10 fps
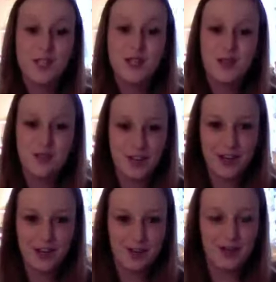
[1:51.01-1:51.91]
enjoy
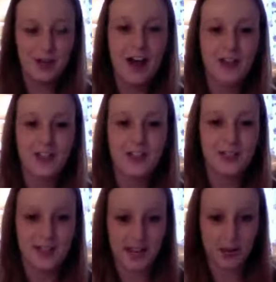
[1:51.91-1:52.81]
figuring people out and
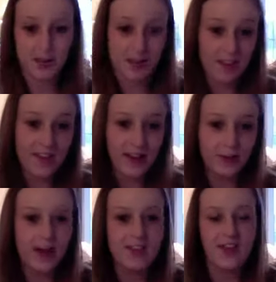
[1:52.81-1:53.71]
understanding what they
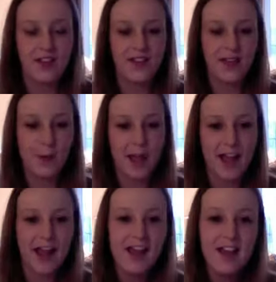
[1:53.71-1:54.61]
think and why they think that
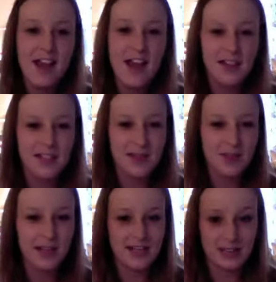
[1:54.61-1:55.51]
way, and it's
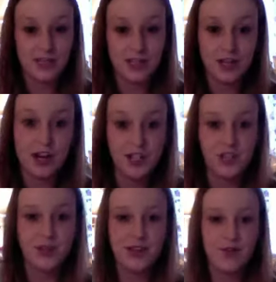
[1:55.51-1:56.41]
something I definitely try to
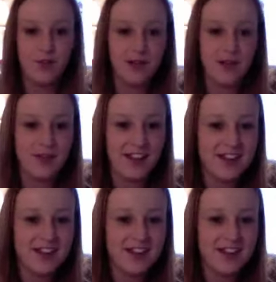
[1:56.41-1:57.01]
do with everyone I meet.